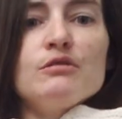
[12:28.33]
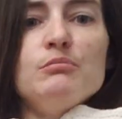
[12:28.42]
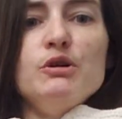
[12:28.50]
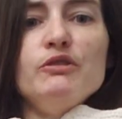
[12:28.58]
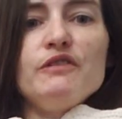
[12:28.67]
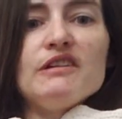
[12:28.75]

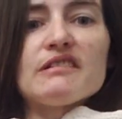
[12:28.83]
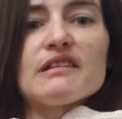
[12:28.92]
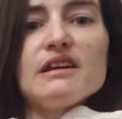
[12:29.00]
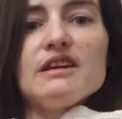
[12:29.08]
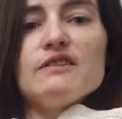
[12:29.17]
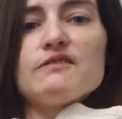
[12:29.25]
poofy
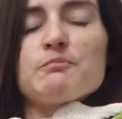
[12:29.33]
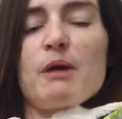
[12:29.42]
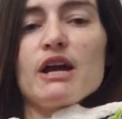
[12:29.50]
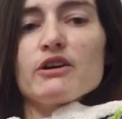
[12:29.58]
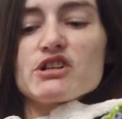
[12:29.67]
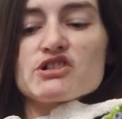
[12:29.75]
sleeved
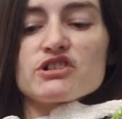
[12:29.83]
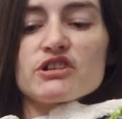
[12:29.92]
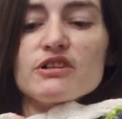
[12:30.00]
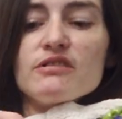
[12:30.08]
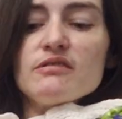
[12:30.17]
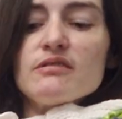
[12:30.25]
pirate
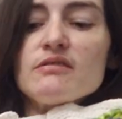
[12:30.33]
shirt.